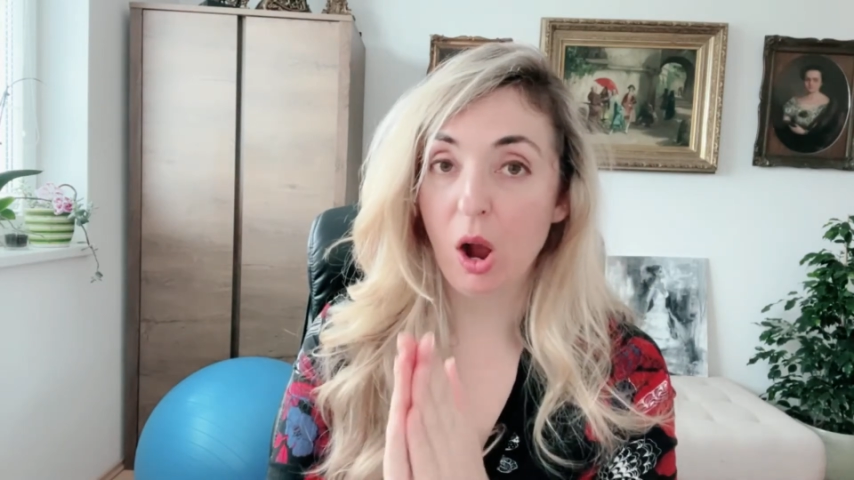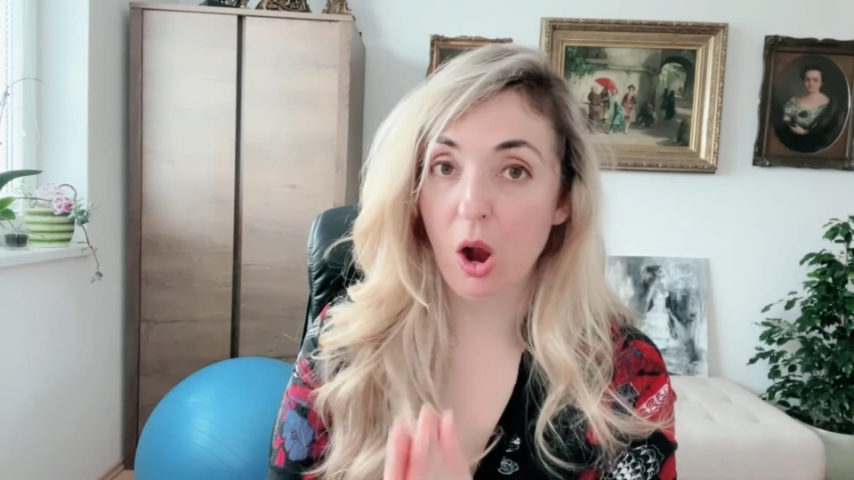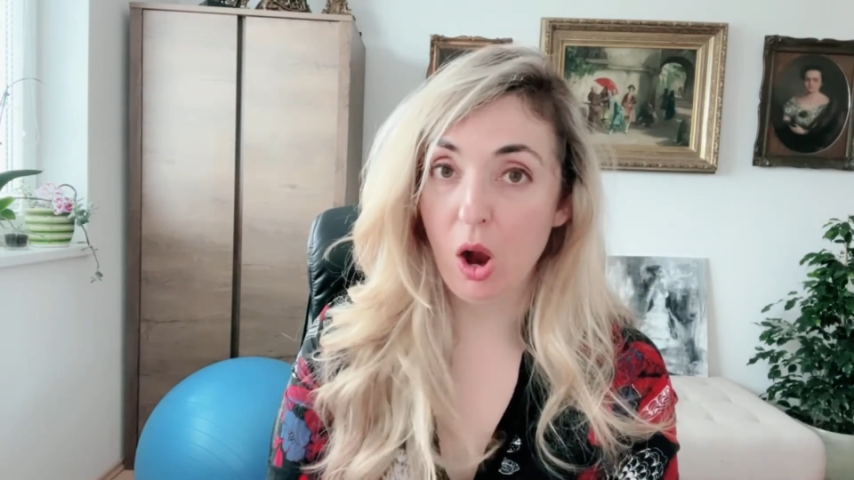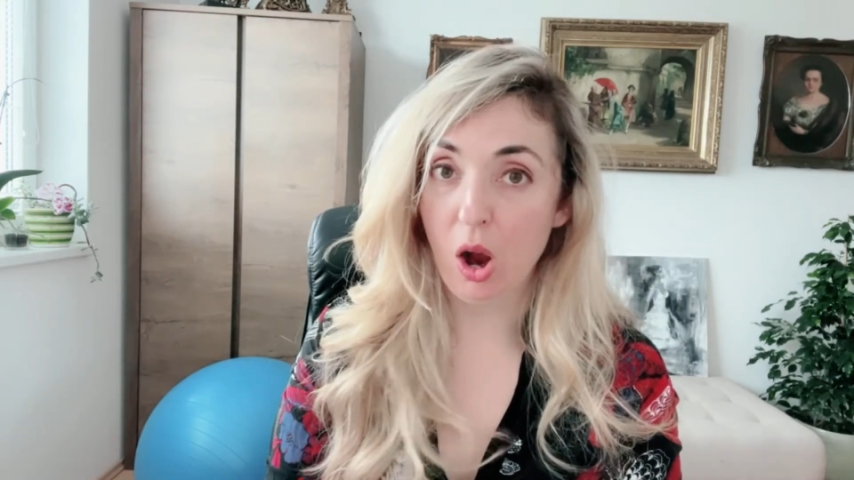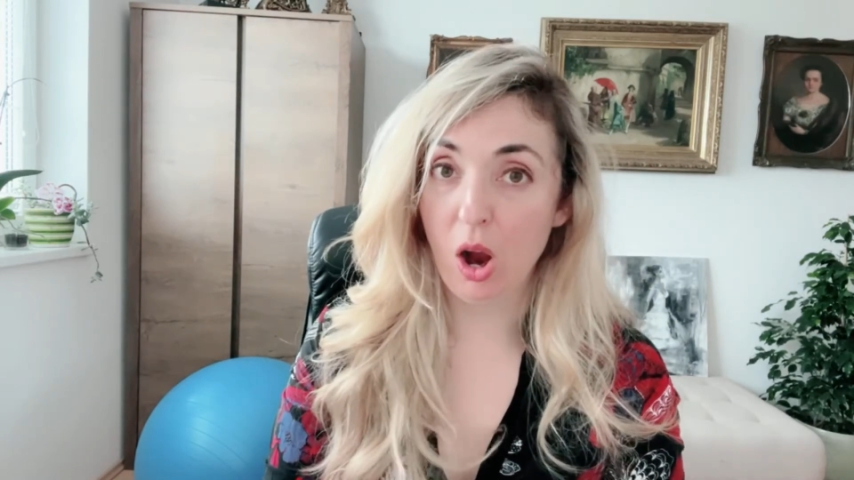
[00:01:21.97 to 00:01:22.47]

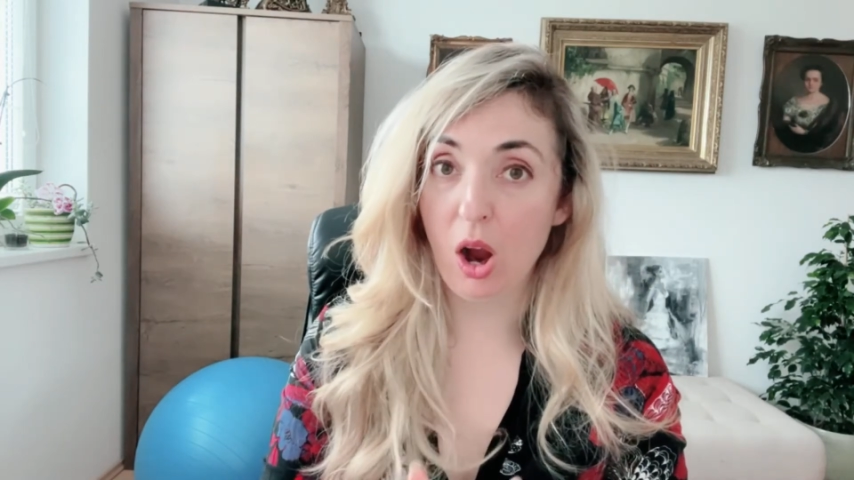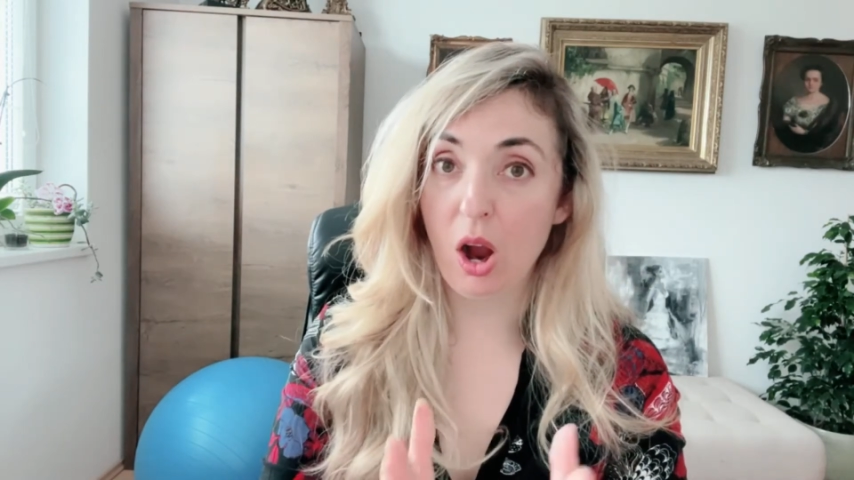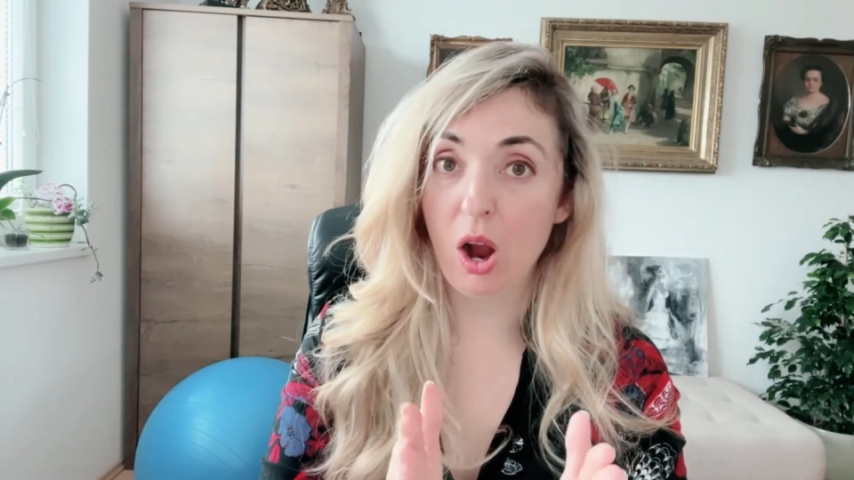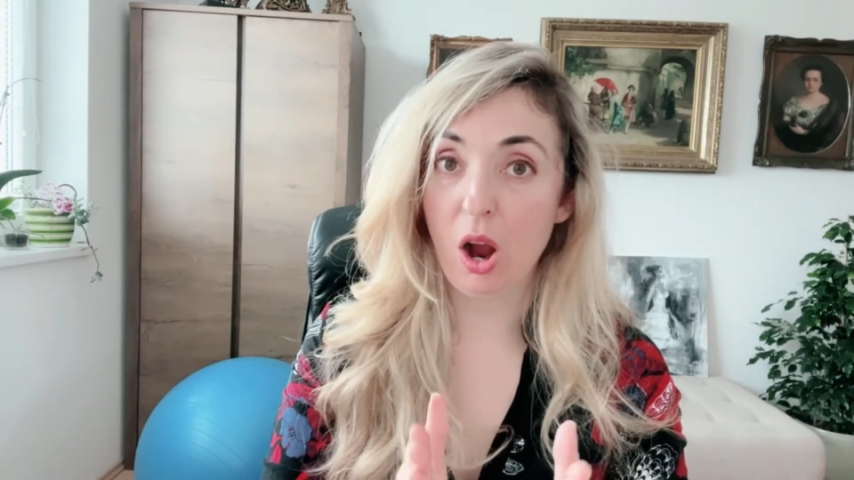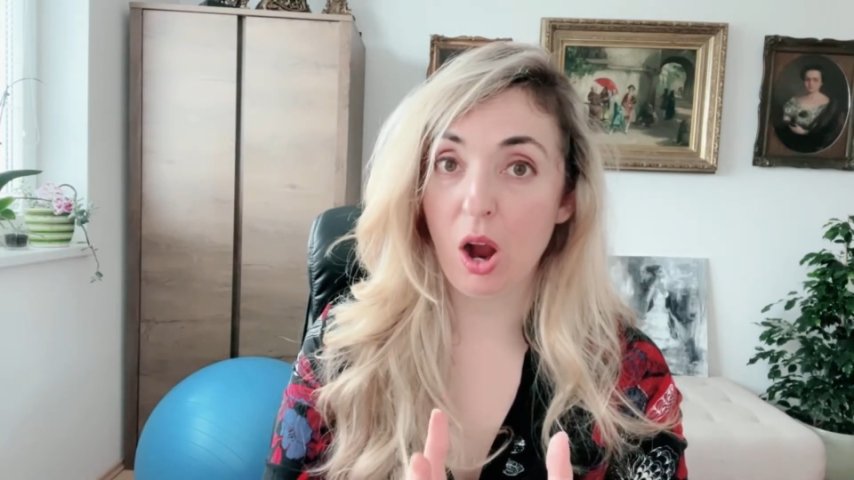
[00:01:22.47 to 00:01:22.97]

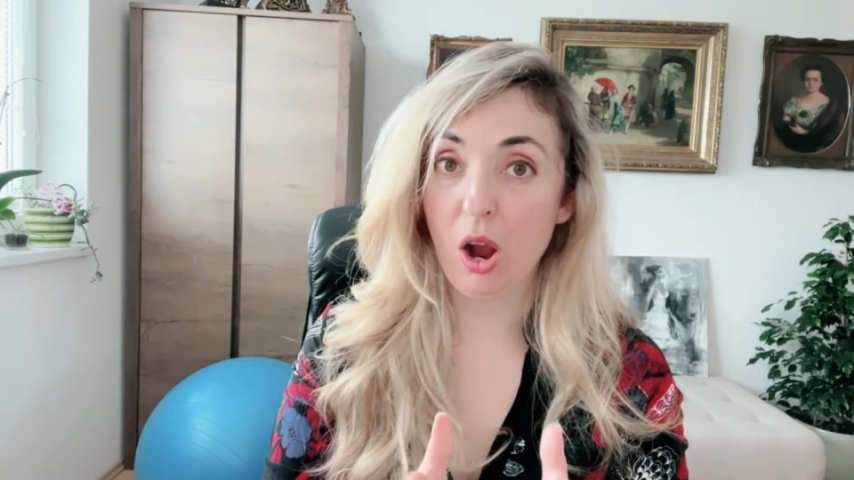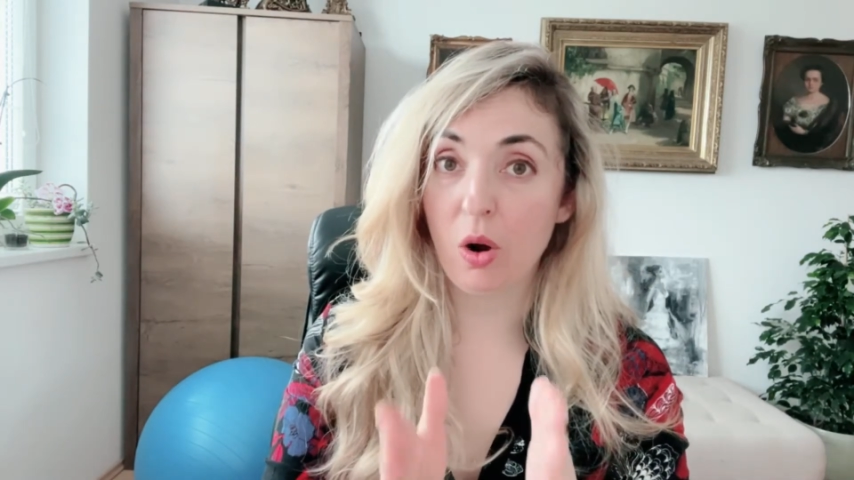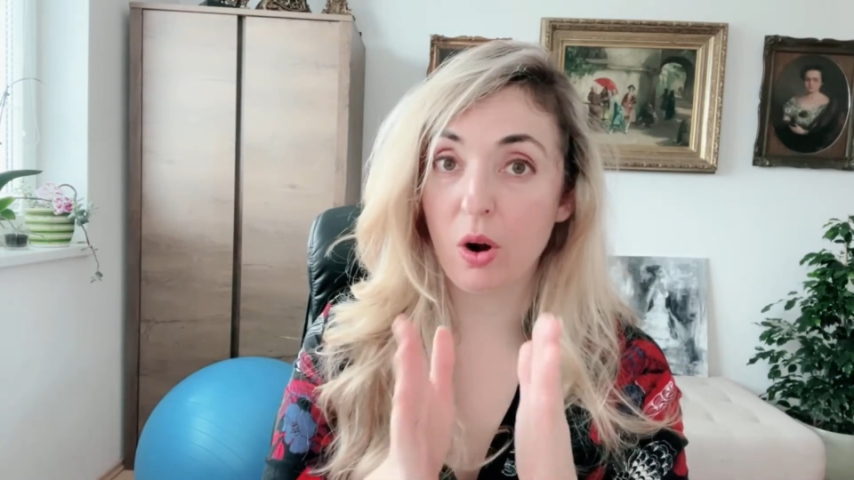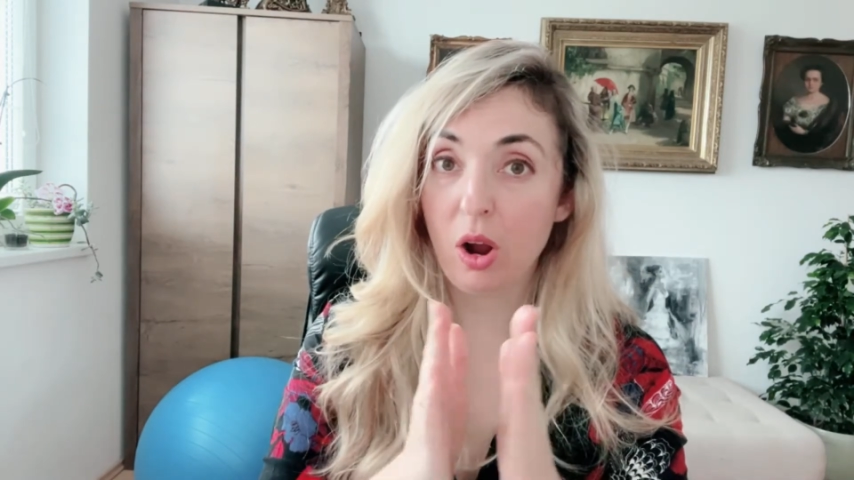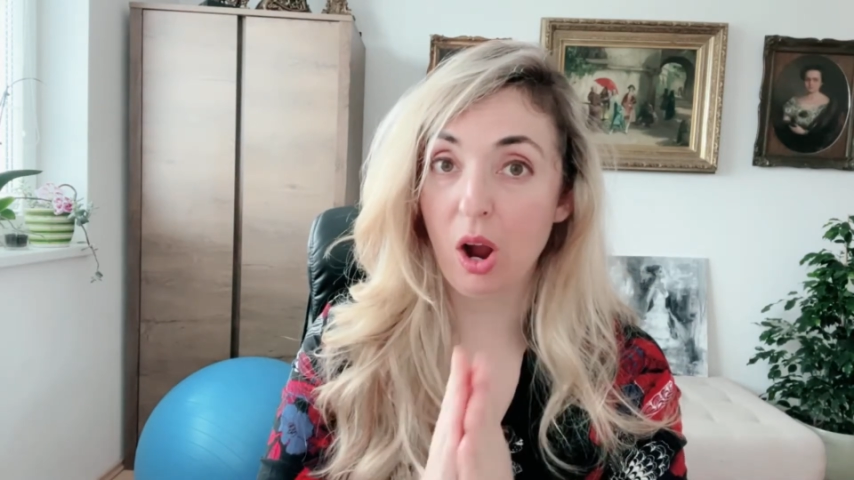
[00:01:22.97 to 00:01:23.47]
oh or